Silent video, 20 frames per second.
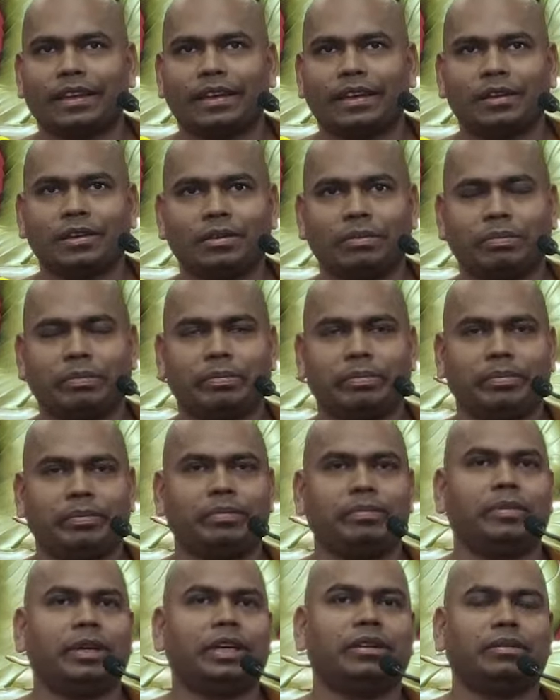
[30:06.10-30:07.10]
You
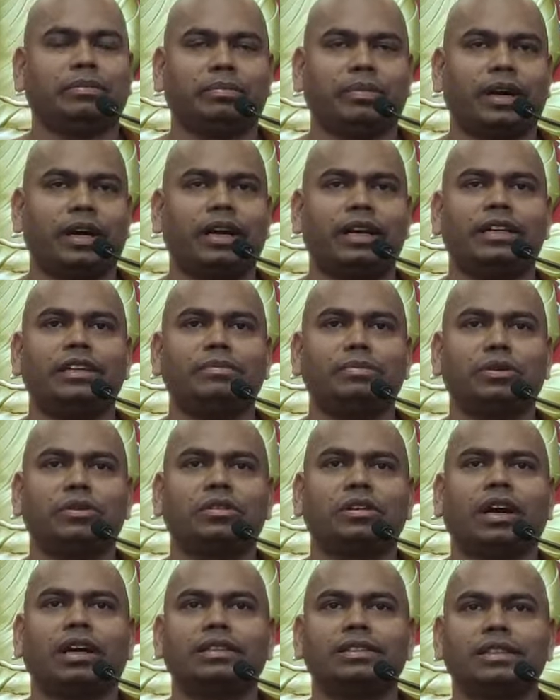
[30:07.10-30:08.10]
make your mind more
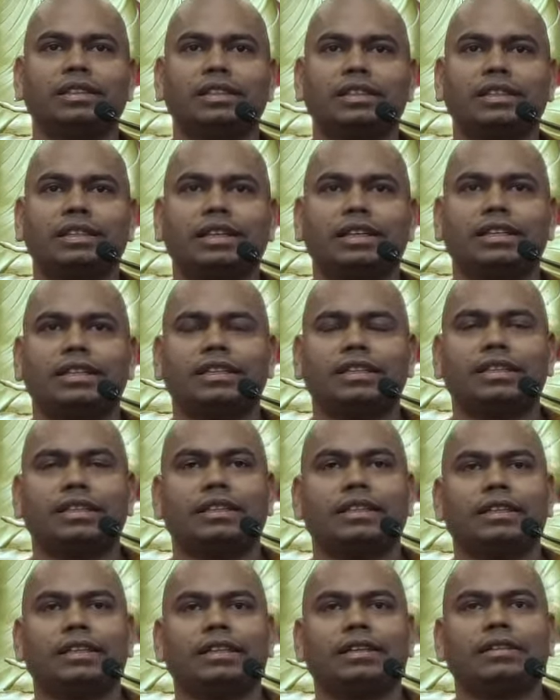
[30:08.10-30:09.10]
concentrated,
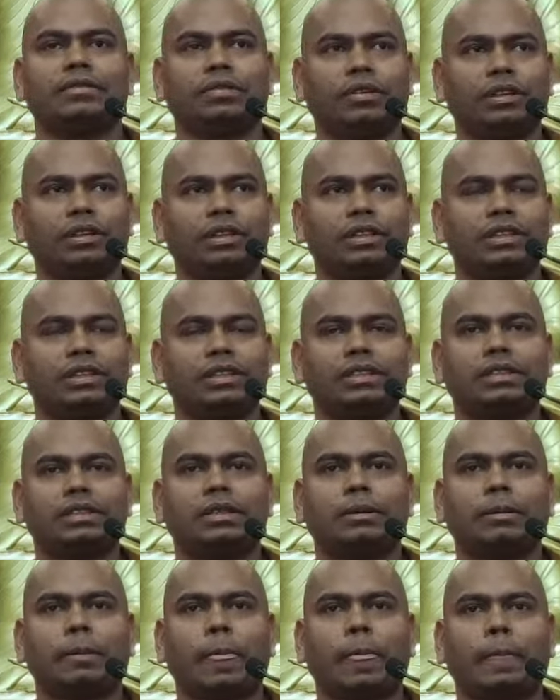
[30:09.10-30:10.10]
focused.
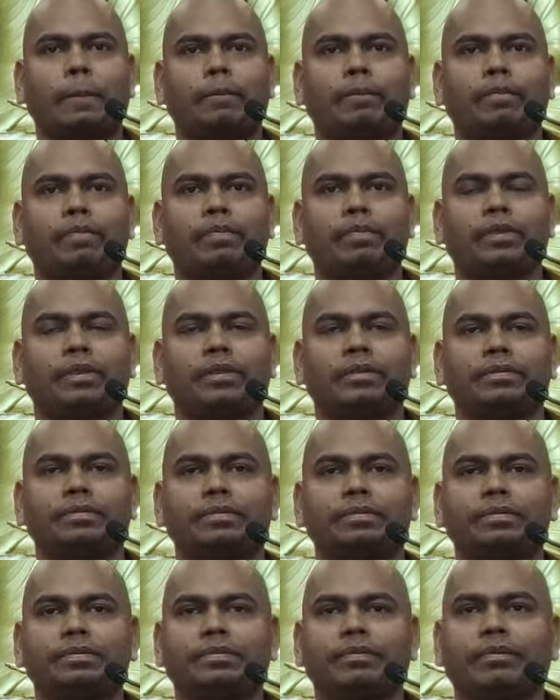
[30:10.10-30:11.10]

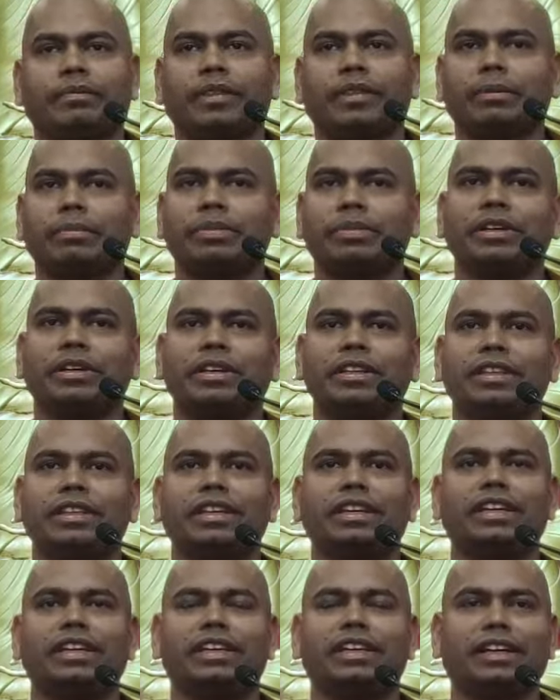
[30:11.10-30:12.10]
Breathe
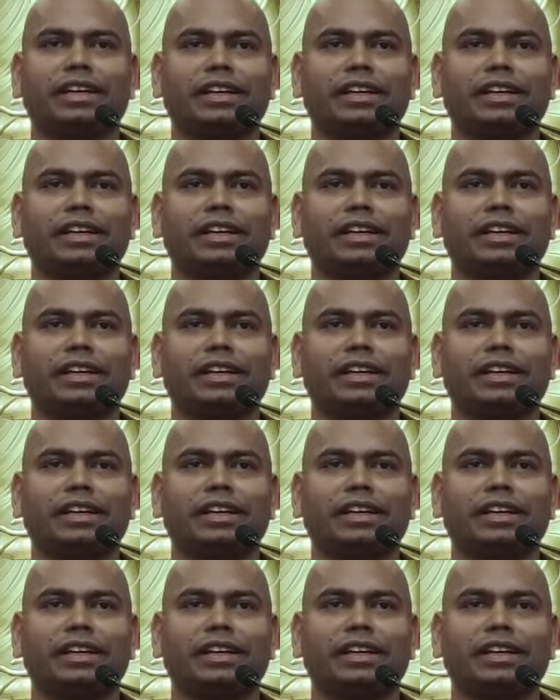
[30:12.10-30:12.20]
in and